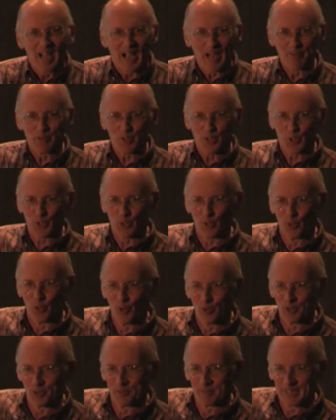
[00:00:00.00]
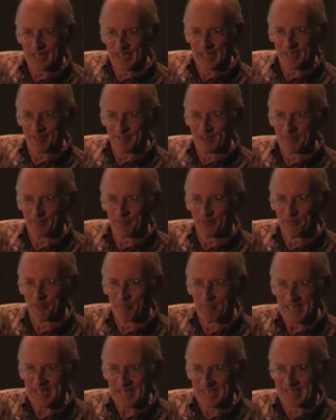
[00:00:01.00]
I'm sure you'll be hearing
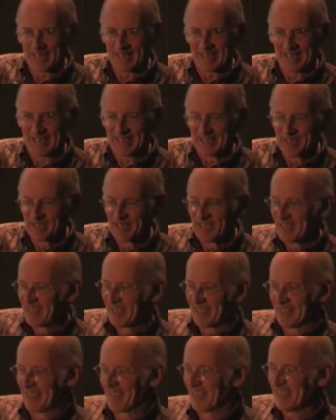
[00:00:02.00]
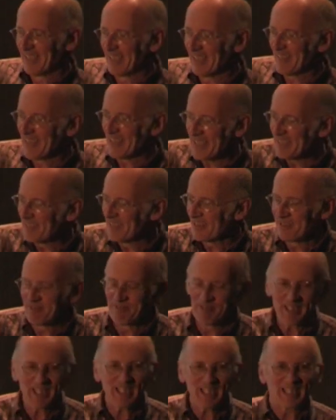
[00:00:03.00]
from me again. And I mean,
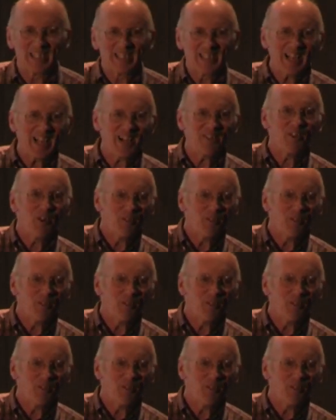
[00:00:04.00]
really, how